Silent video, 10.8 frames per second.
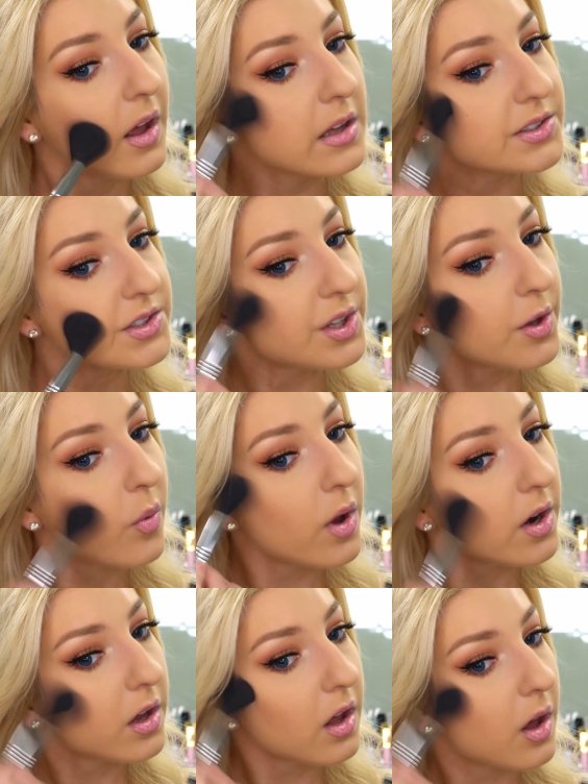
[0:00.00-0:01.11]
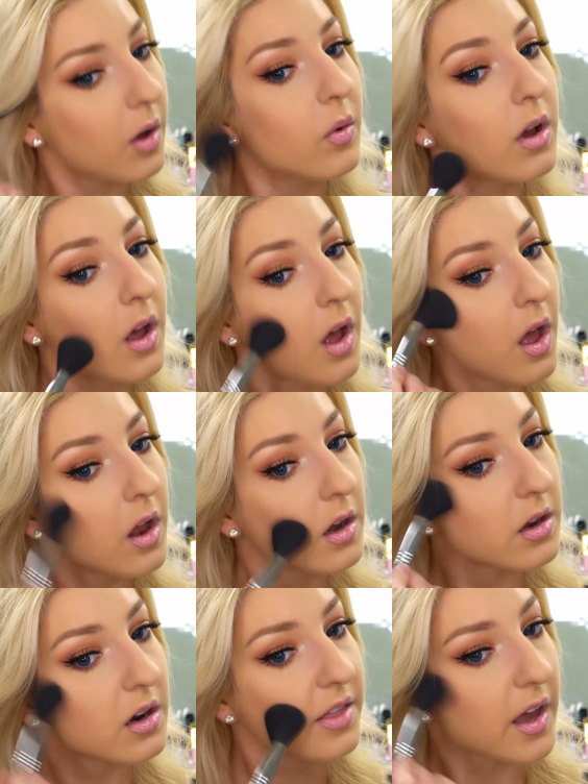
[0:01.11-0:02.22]
And so you want to go
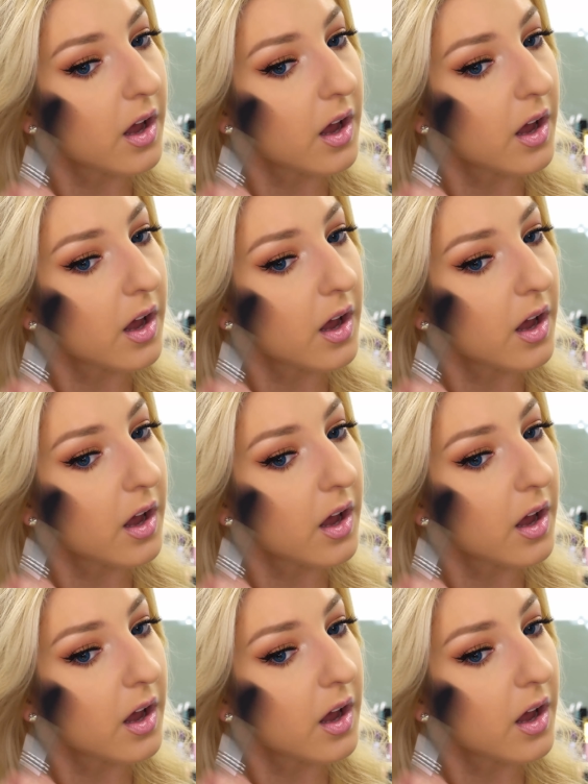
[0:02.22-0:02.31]
near that